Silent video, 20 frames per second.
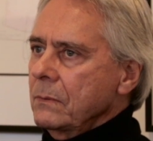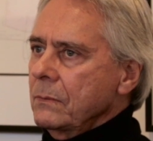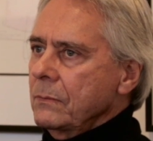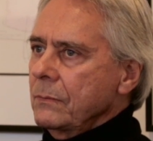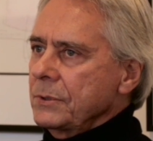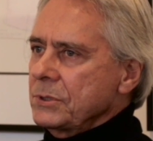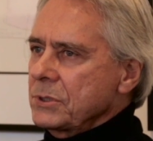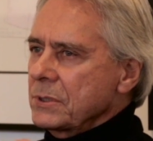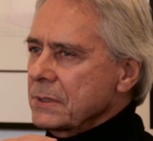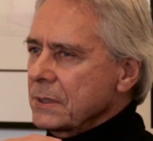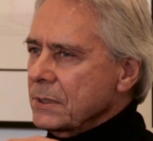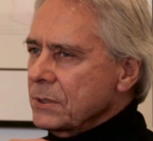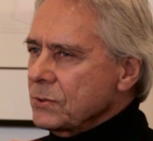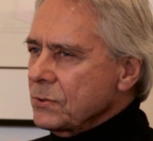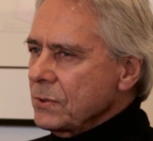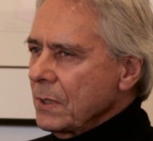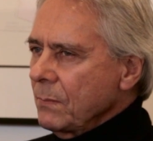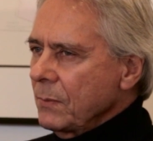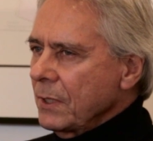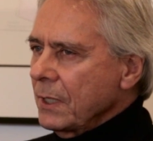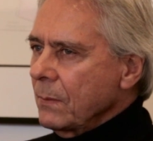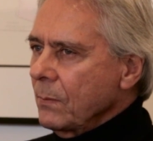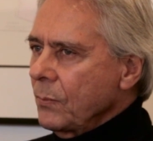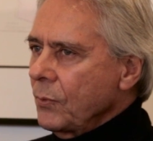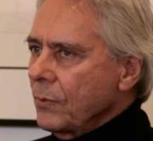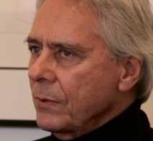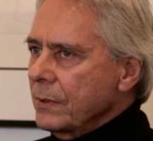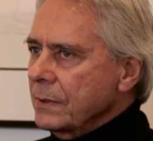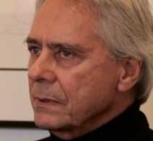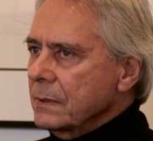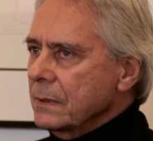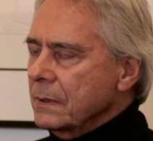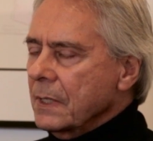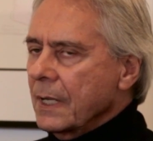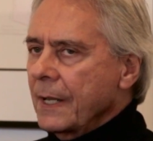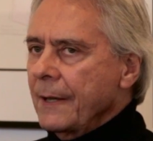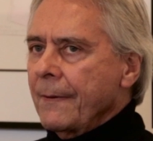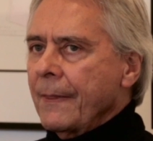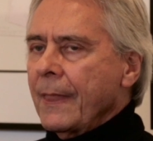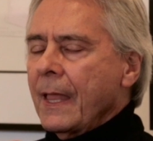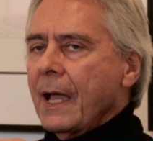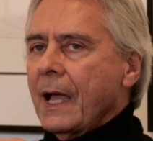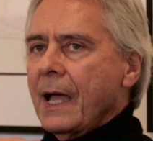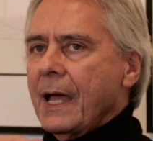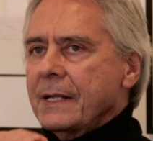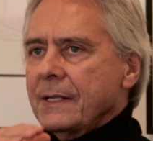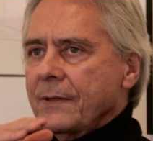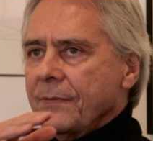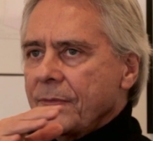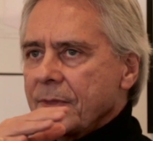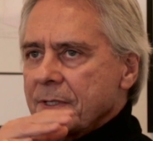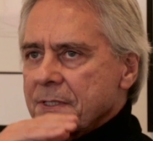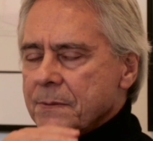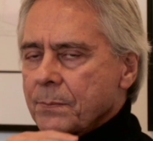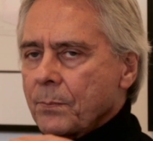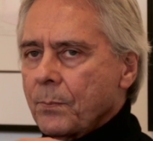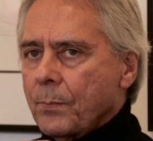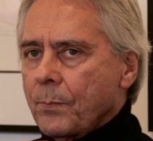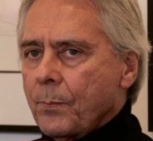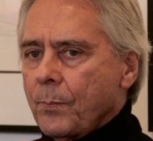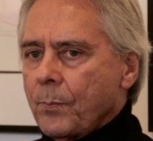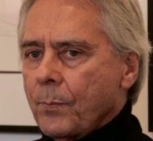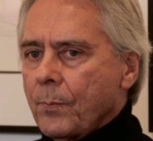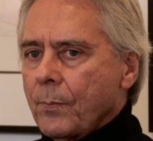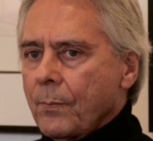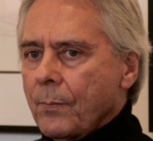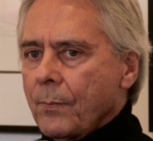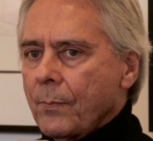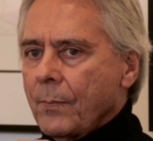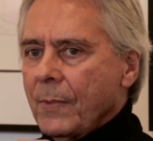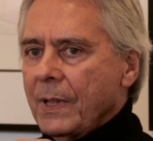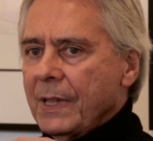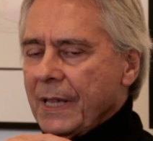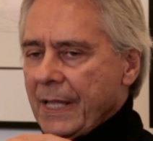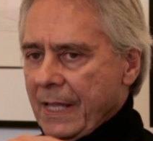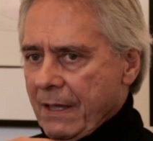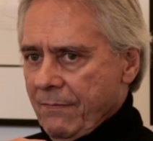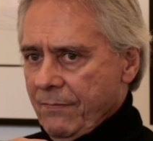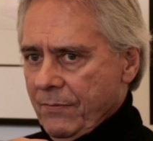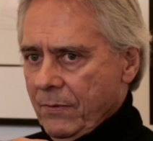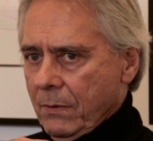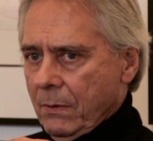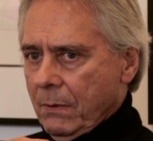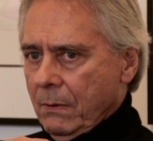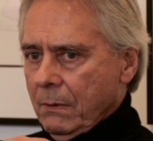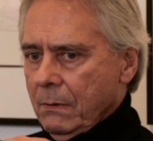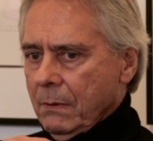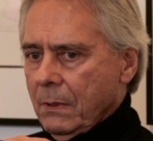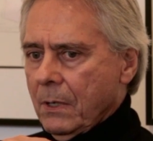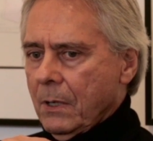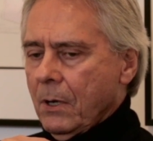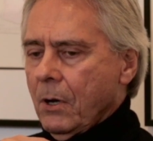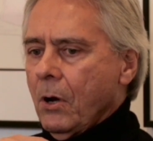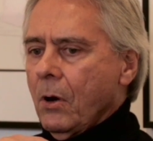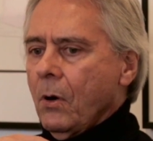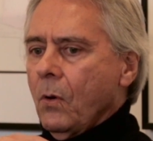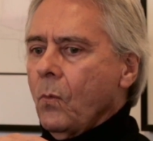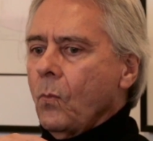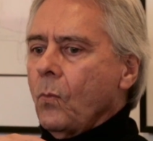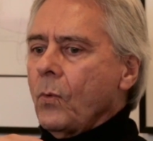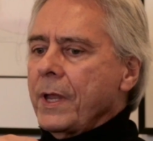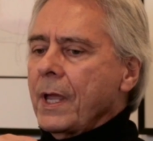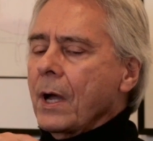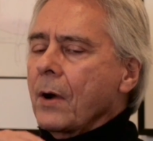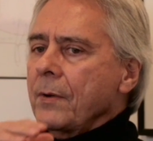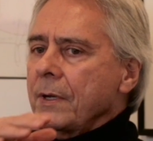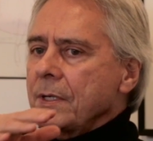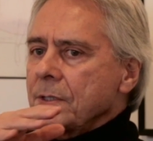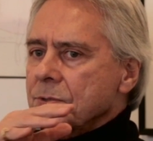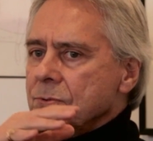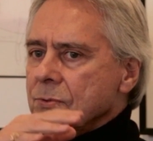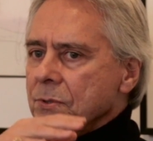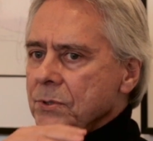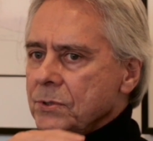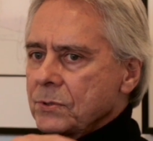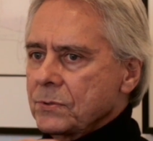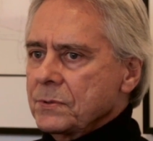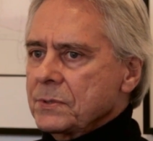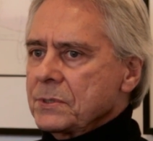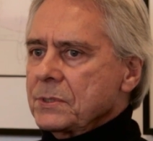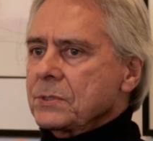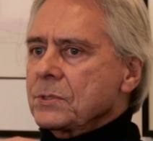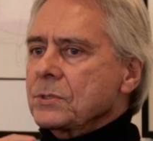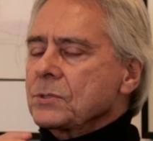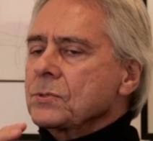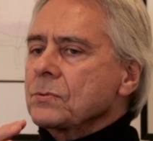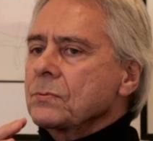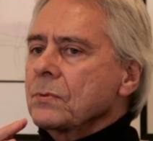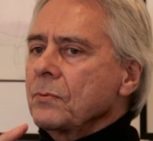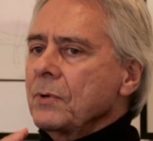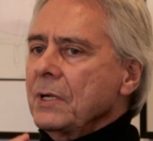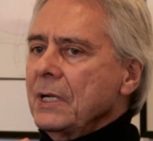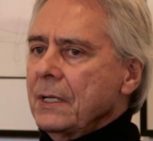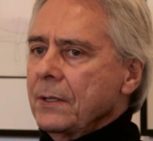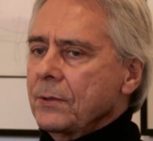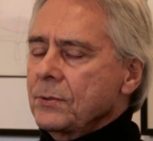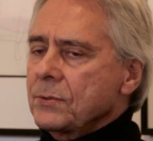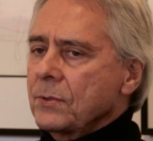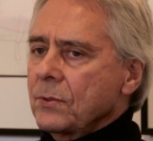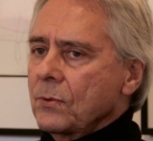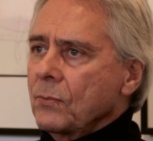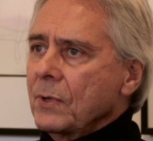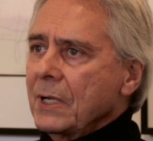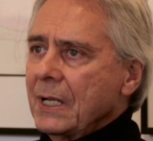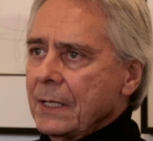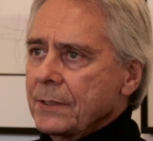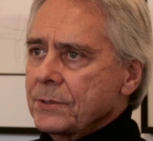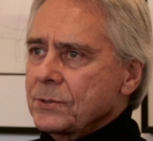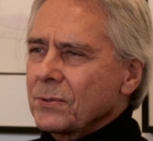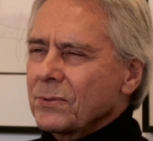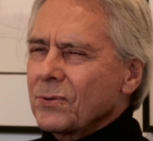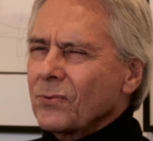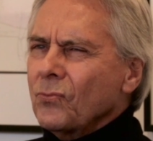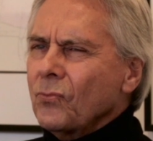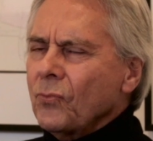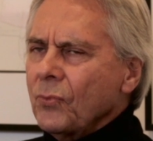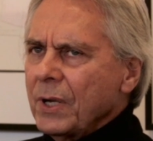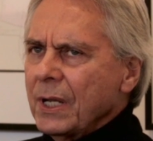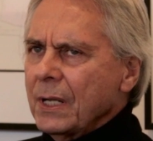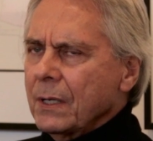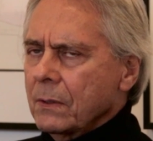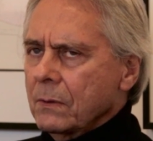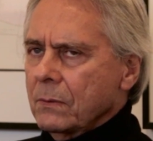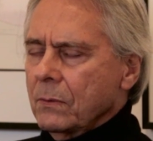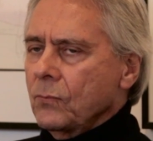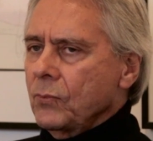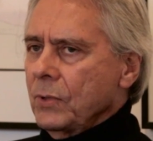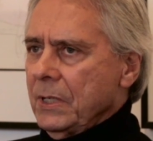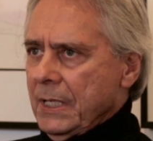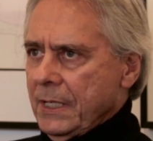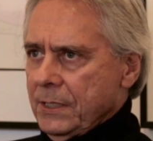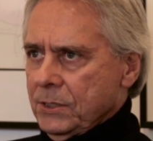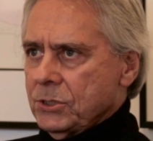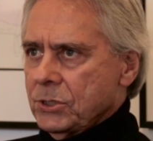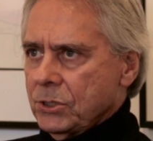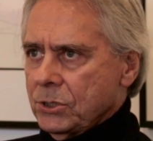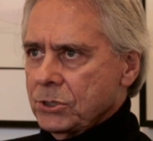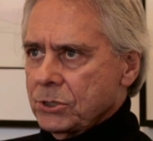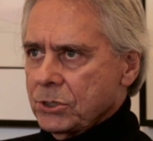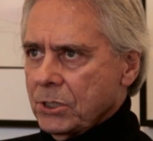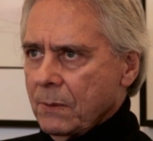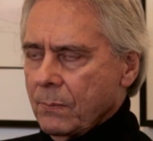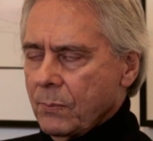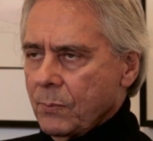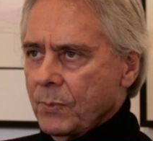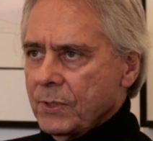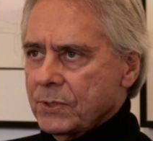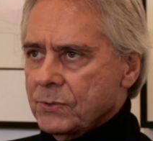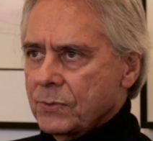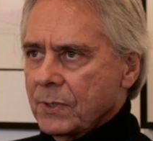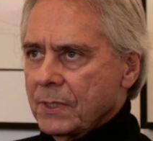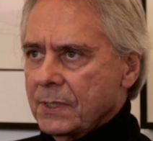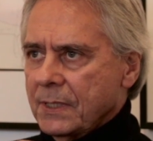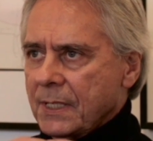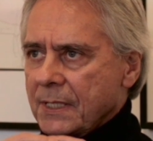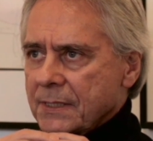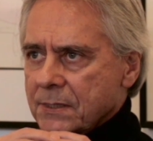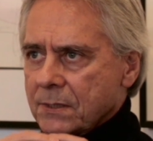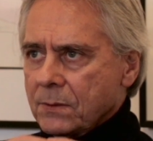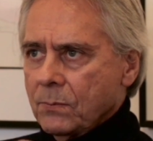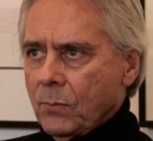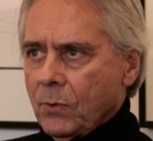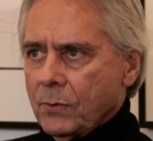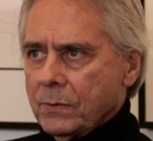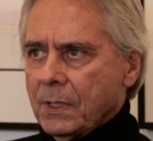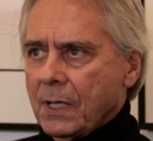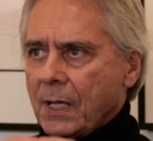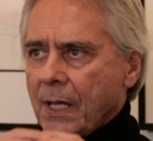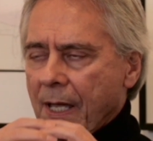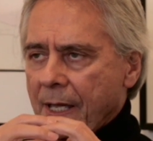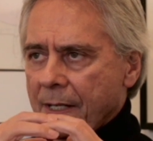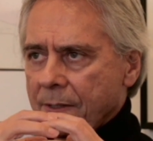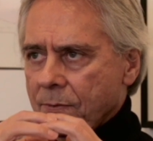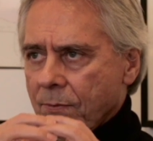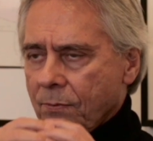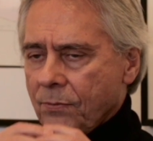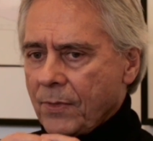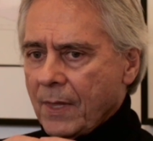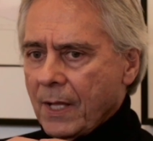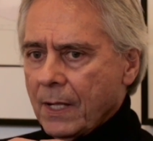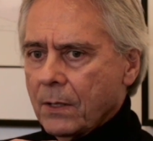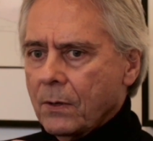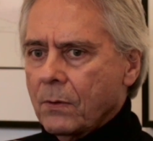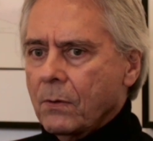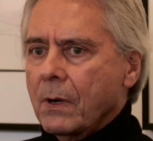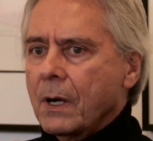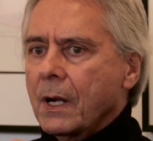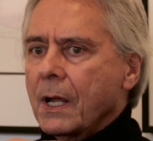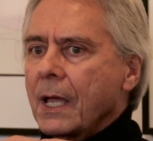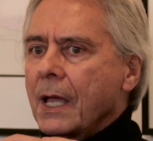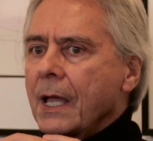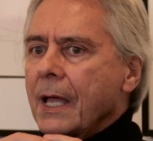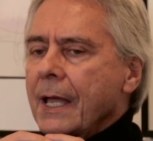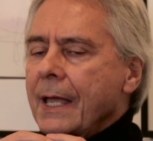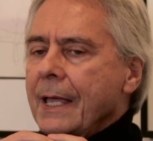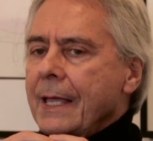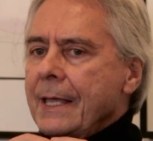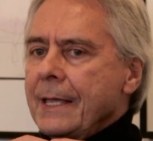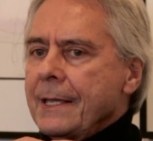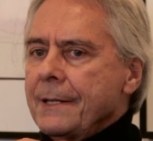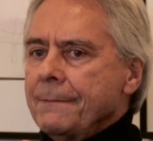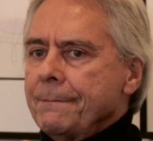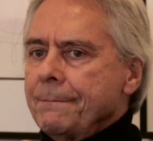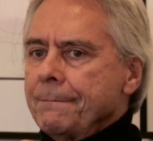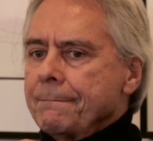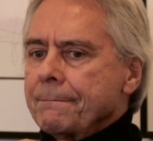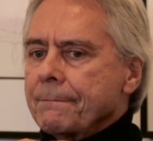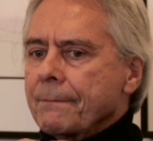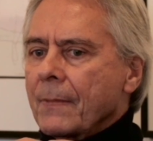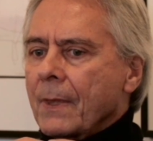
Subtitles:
which is extremely important. And at this level, we are introduced to the real relationship between Desdemona and Othello in